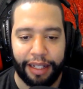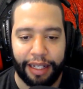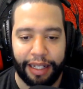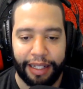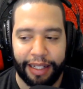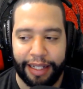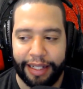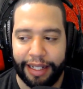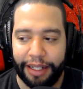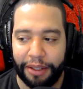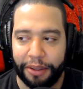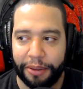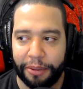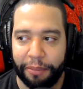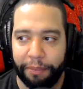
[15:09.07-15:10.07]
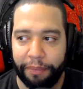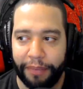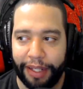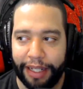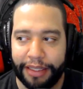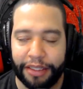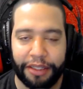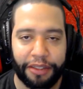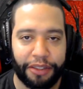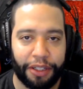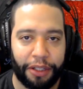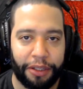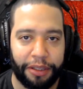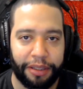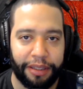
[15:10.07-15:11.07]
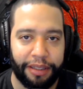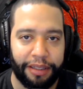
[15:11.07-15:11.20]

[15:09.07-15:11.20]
I like how as an adult,